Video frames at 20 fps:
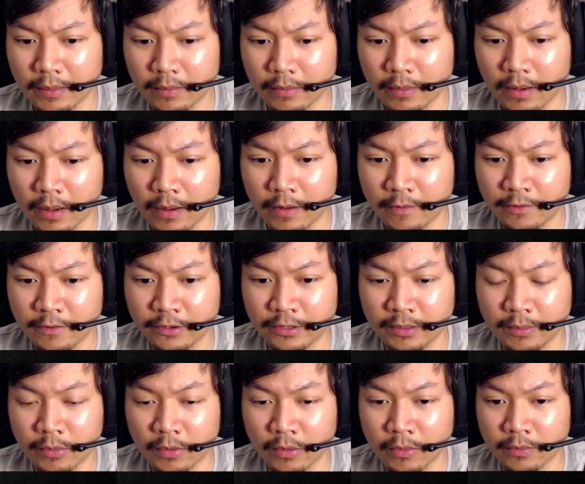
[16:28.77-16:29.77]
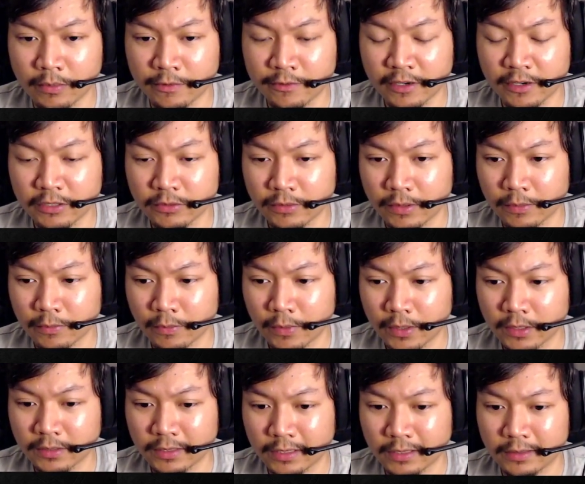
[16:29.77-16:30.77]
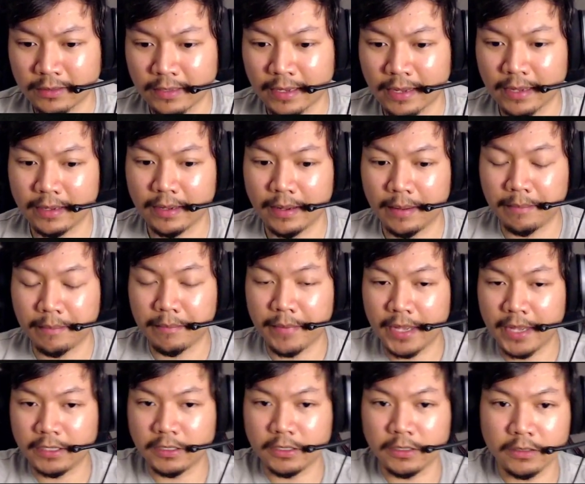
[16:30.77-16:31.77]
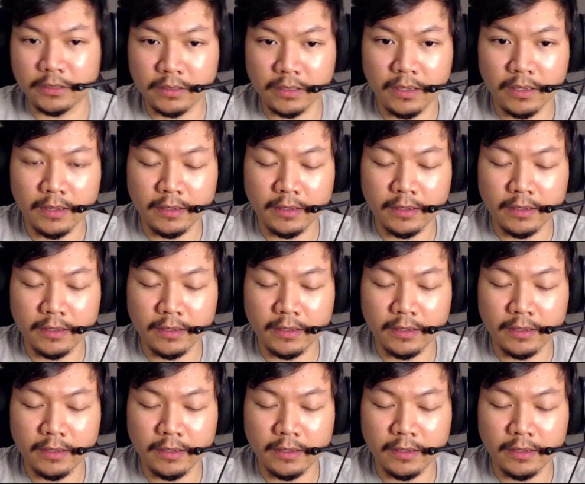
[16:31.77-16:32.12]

variable refresh rate works is that it matches